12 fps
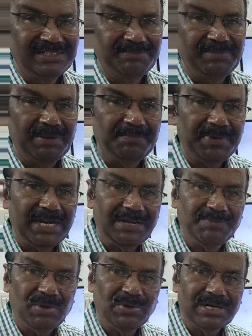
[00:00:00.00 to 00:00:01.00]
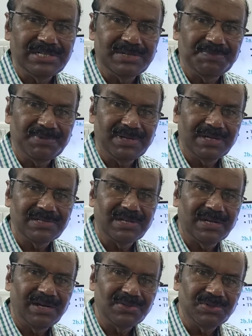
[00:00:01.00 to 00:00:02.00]
Membrane bound receptors are
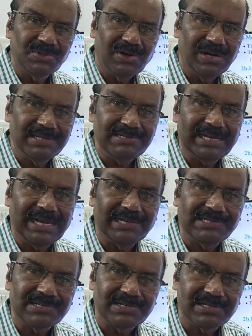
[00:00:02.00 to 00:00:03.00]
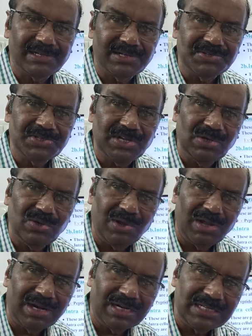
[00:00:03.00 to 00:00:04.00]
also called as
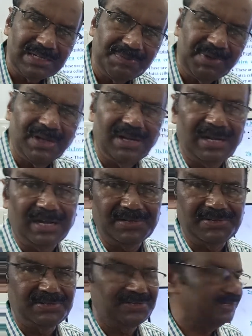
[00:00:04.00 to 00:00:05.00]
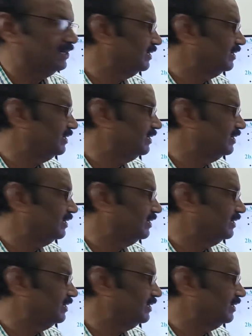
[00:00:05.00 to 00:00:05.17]
extracellular receptors.